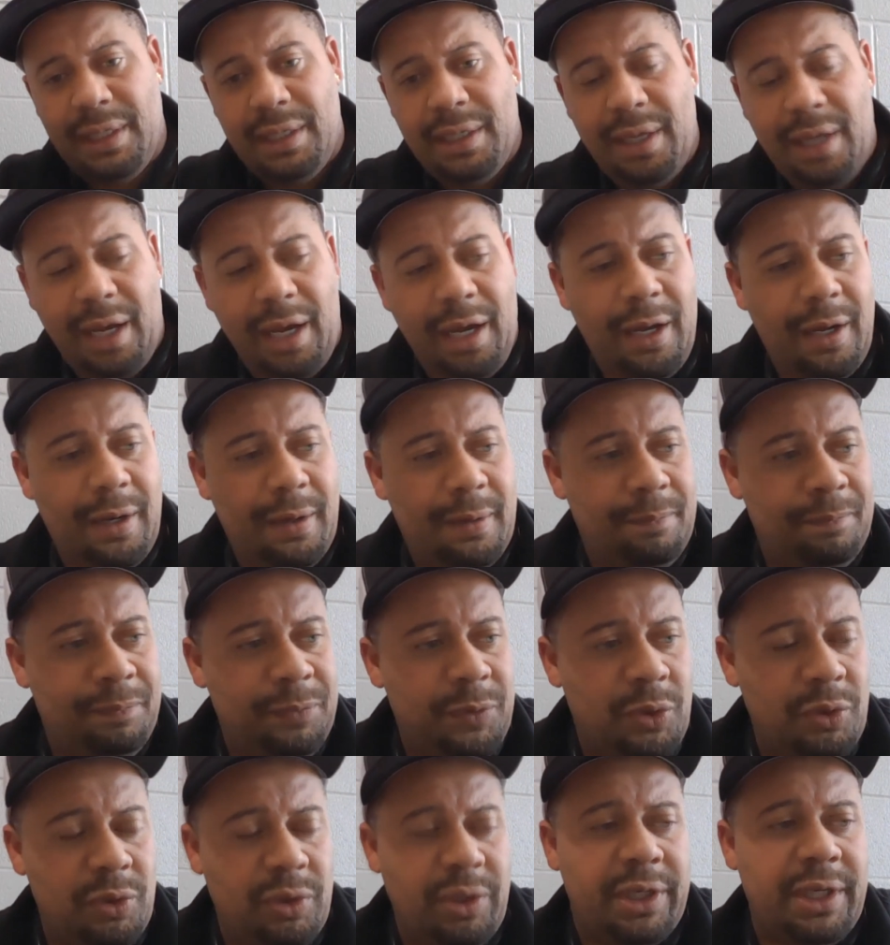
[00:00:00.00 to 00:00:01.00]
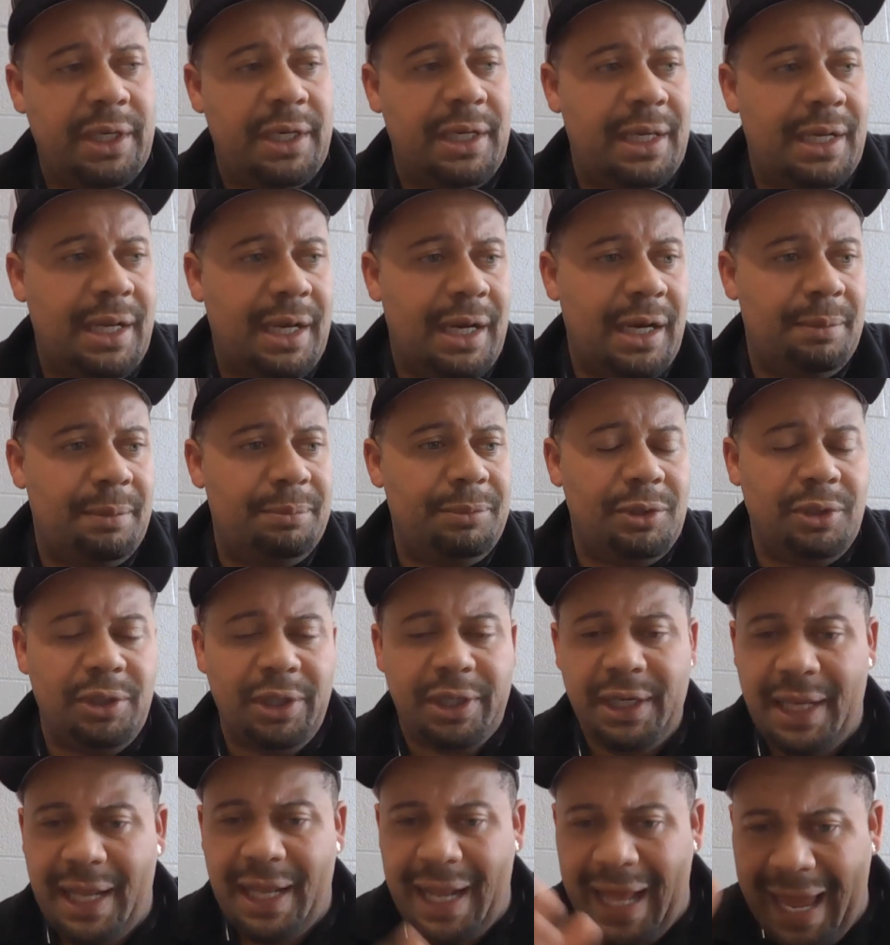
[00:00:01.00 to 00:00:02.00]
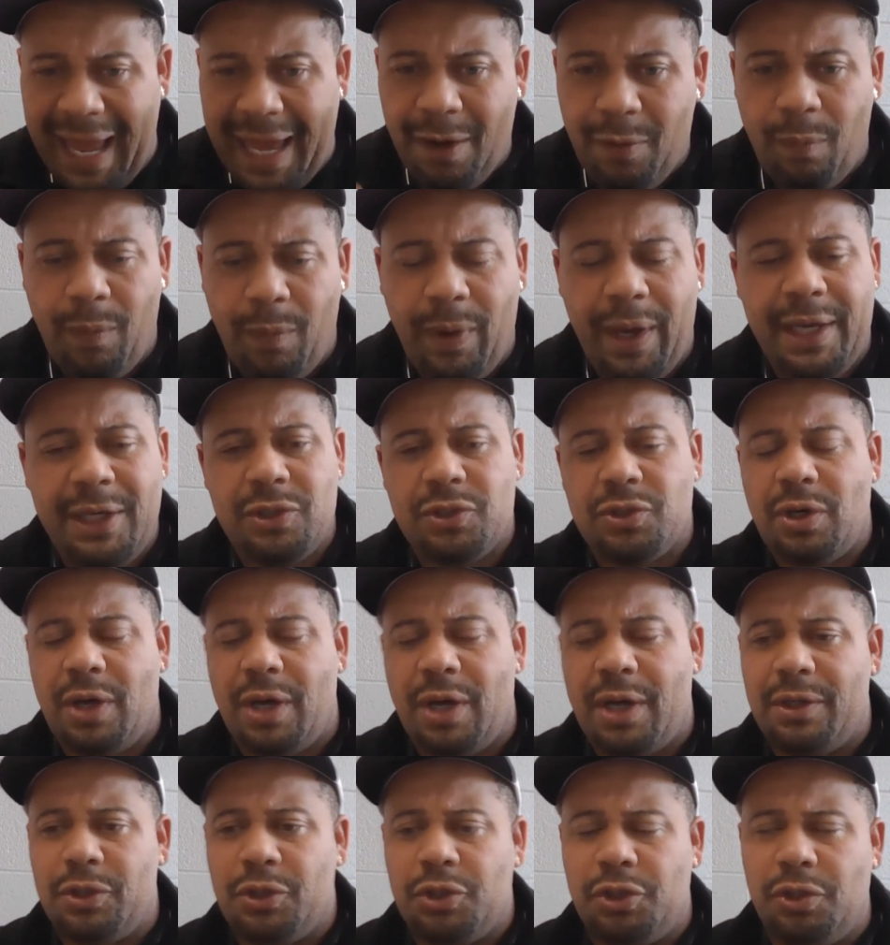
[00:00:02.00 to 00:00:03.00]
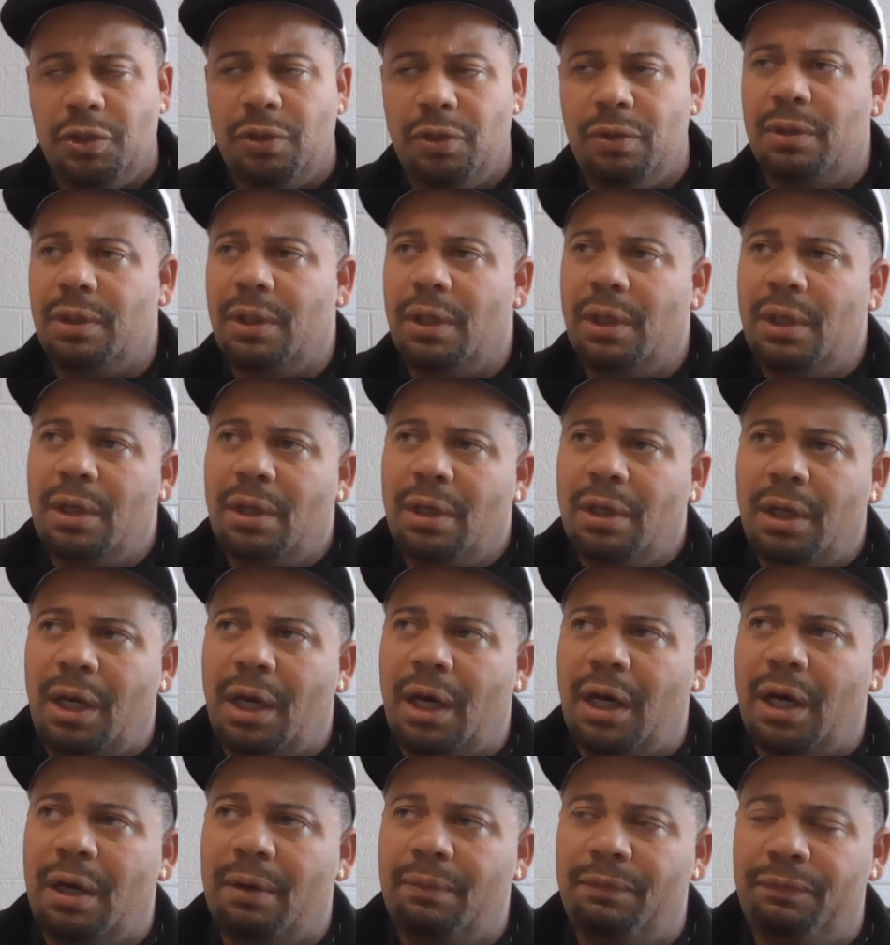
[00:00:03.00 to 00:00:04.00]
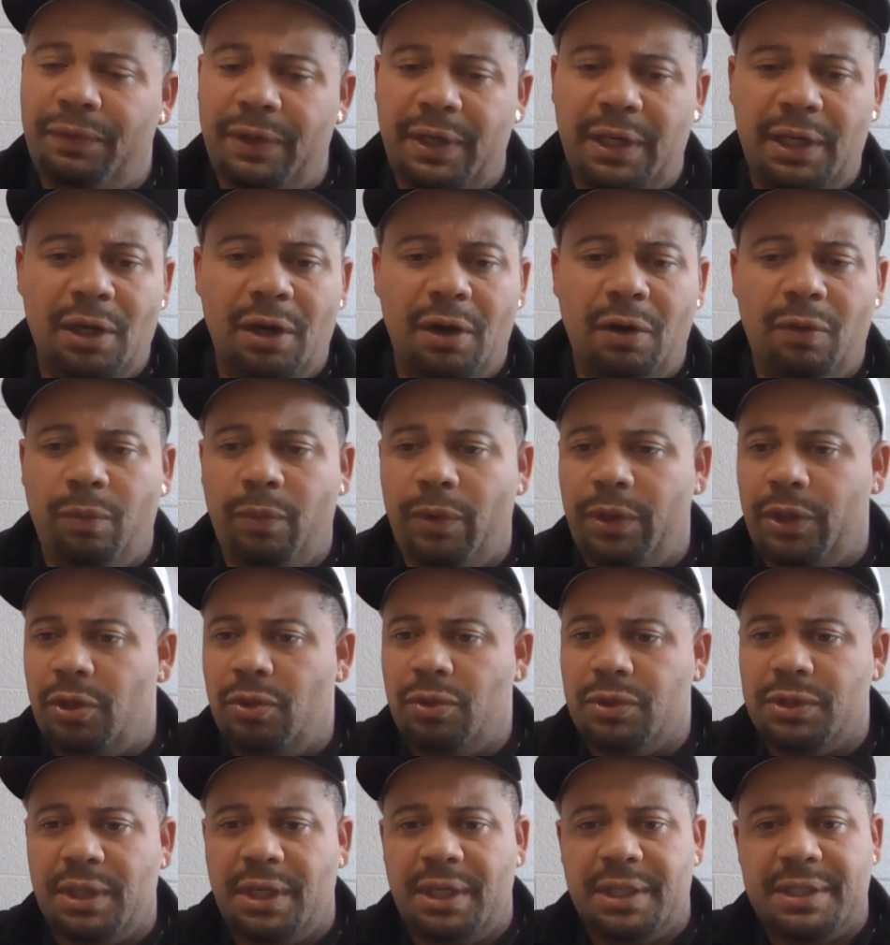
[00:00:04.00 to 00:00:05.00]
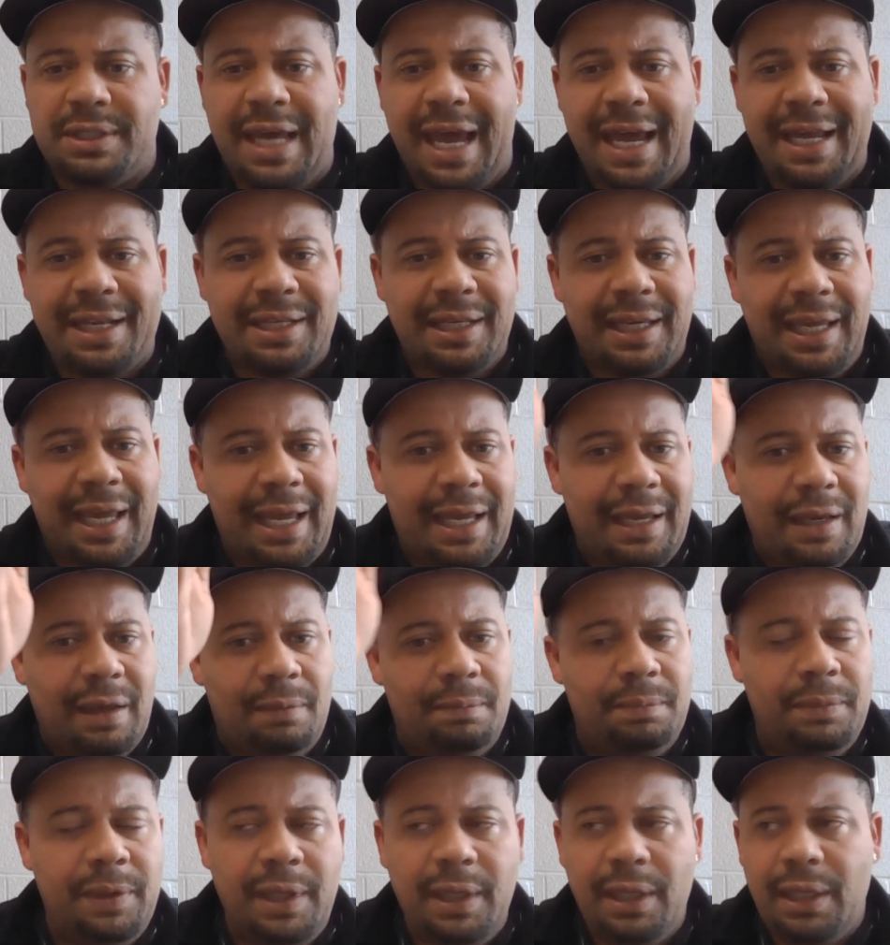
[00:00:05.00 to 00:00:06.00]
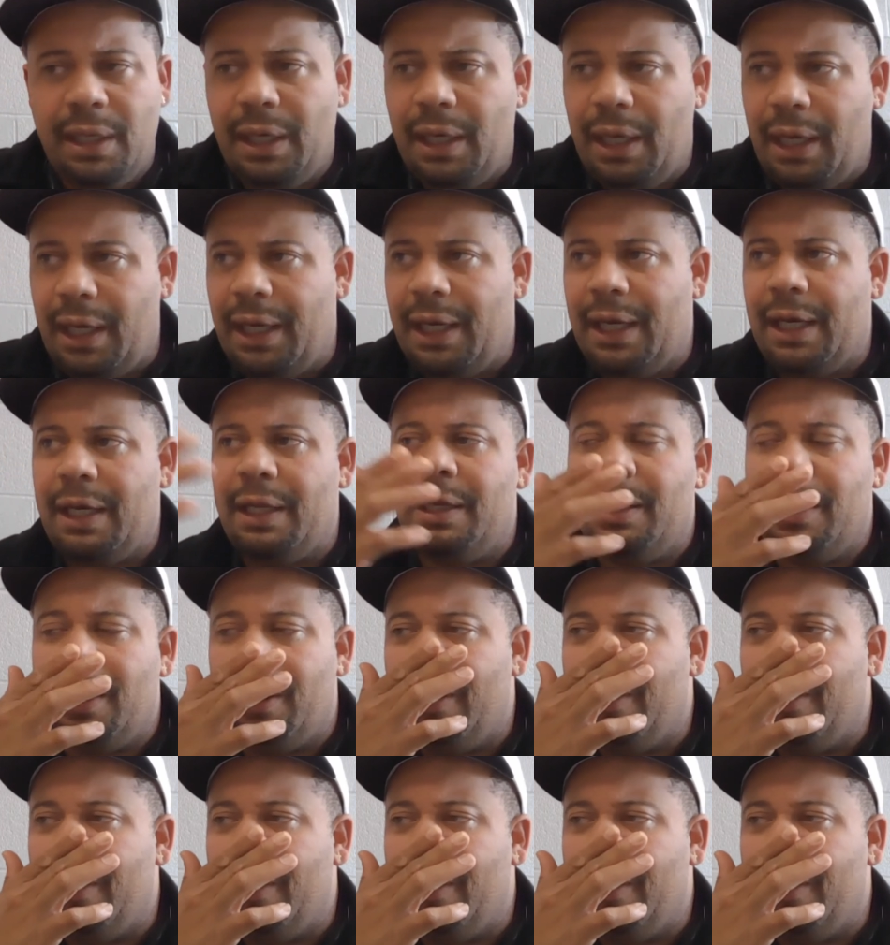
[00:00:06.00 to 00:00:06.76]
You're looking at Hadaway. He's trying to shoot video using a Tacticam, and